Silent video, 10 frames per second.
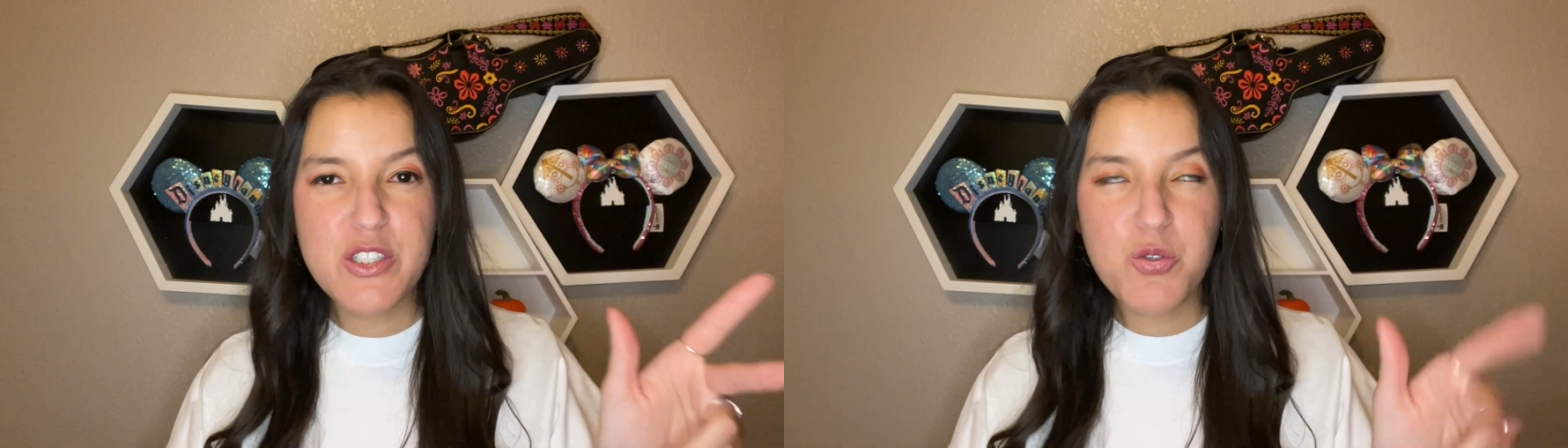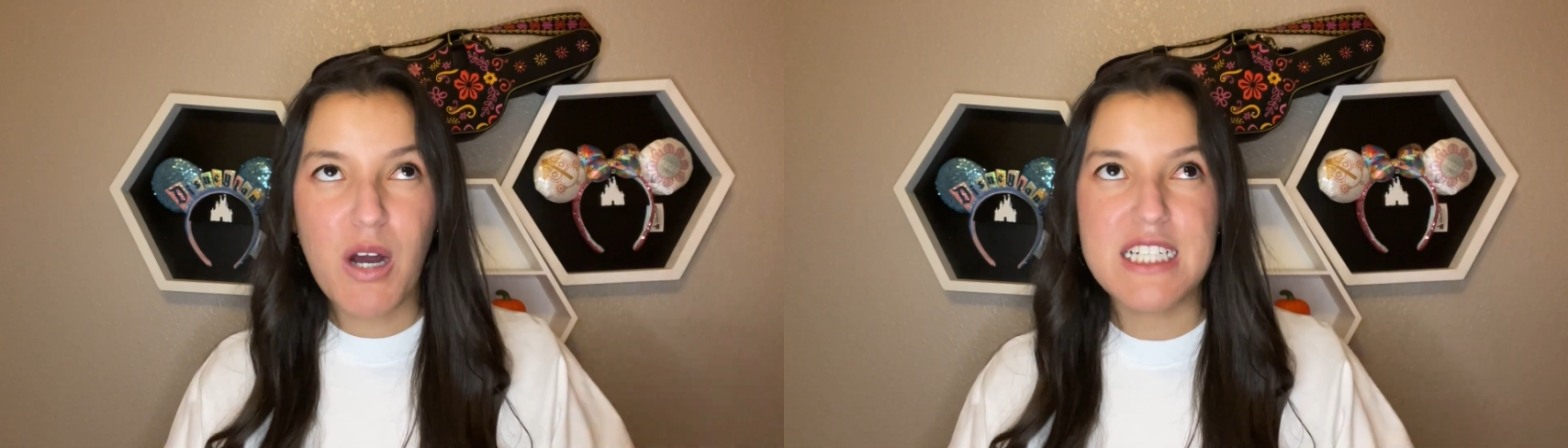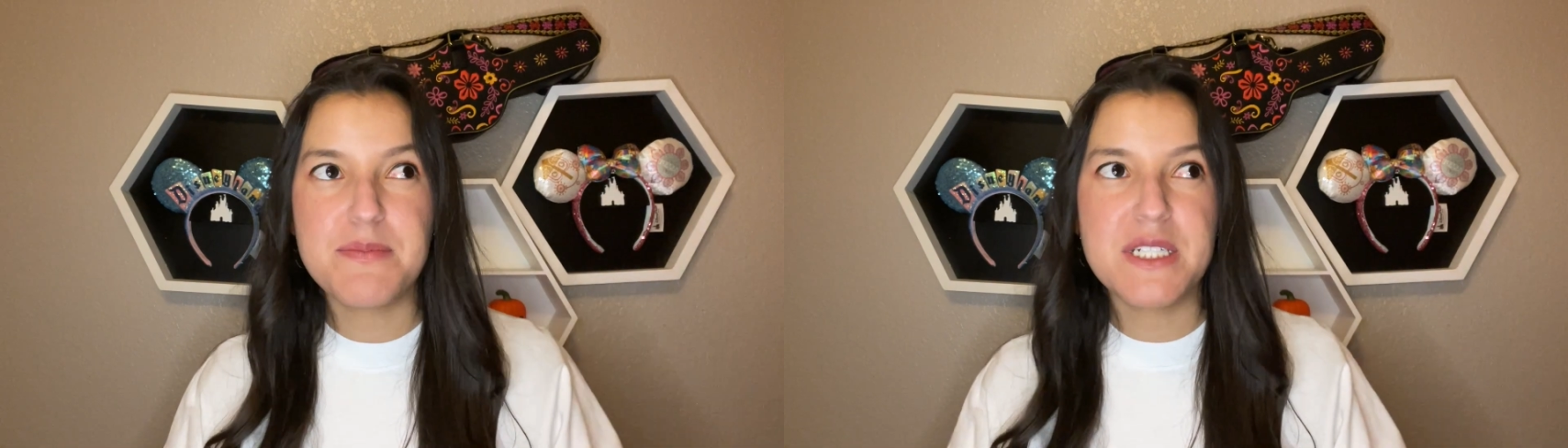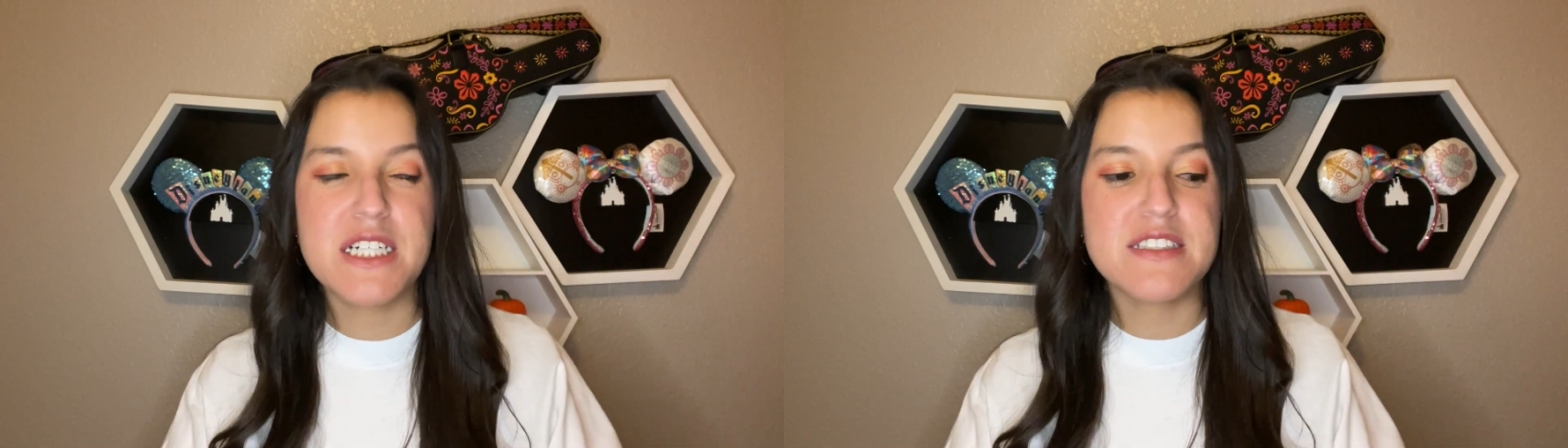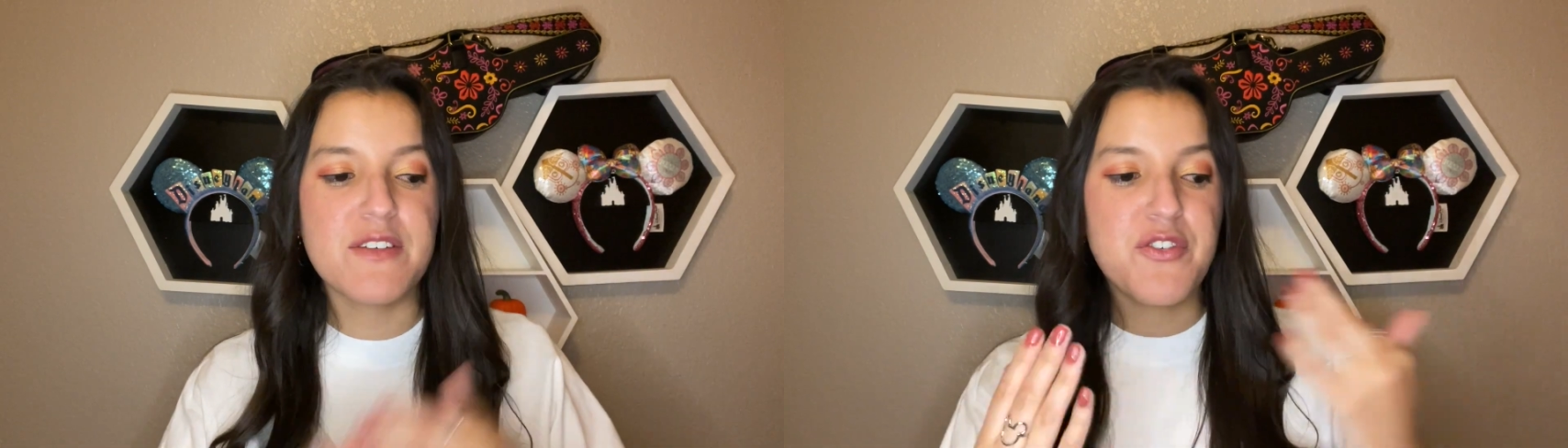twice
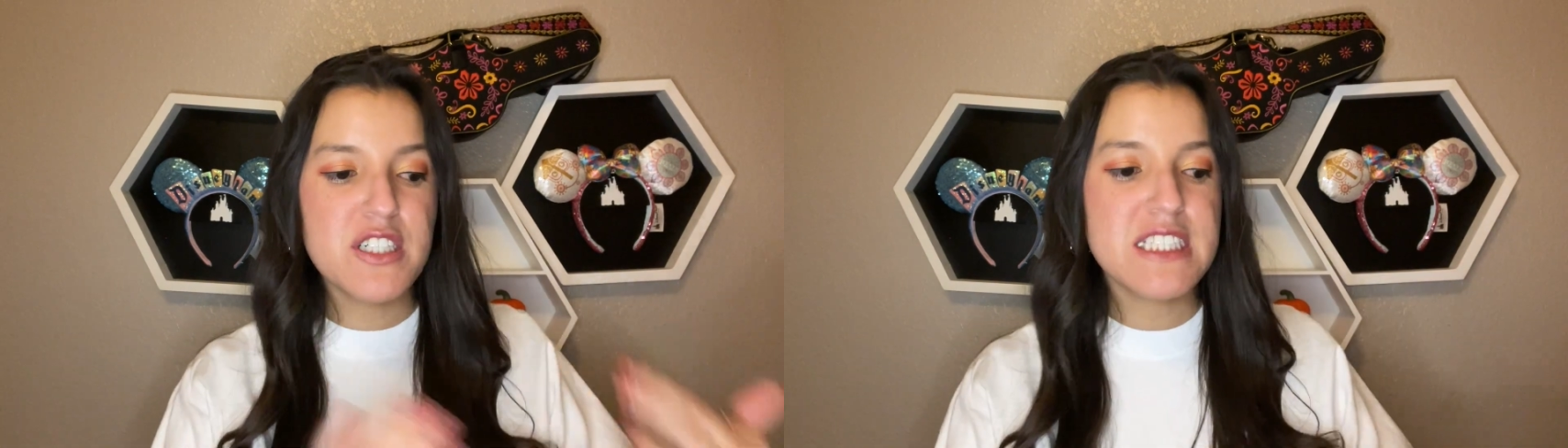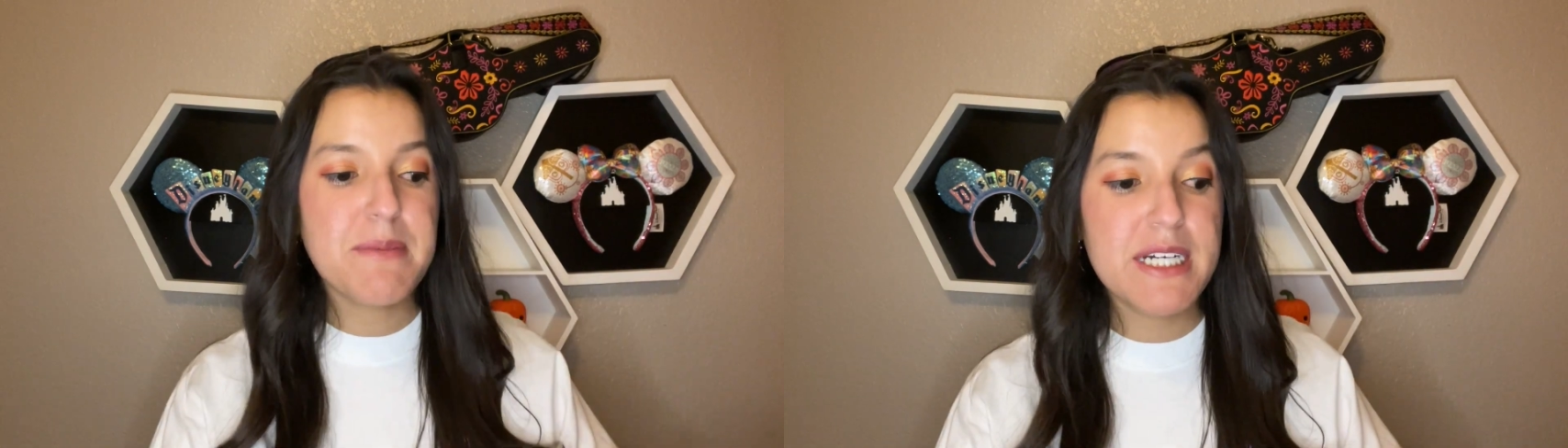because the first time I